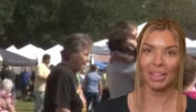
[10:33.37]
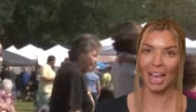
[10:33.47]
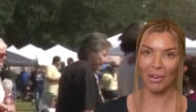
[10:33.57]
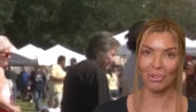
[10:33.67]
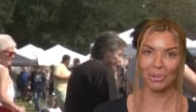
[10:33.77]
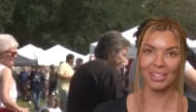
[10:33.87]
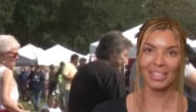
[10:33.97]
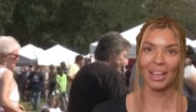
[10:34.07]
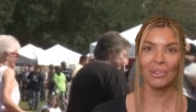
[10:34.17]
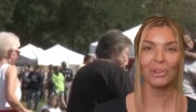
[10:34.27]
bring everyone
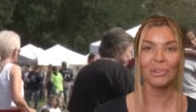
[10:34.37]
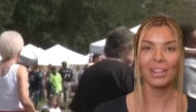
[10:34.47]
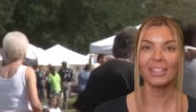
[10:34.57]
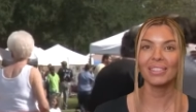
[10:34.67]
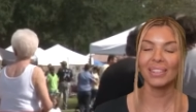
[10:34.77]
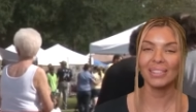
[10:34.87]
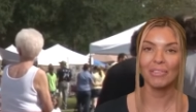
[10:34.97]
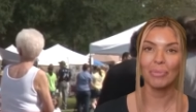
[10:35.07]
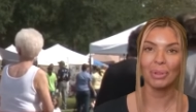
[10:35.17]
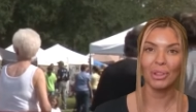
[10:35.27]
together, creating a sense
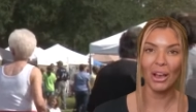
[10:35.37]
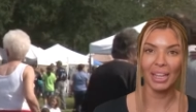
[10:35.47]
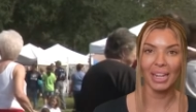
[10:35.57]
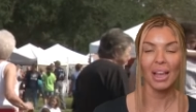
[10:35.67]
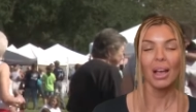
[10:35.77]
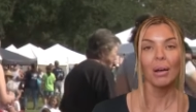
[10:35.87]
of belonging.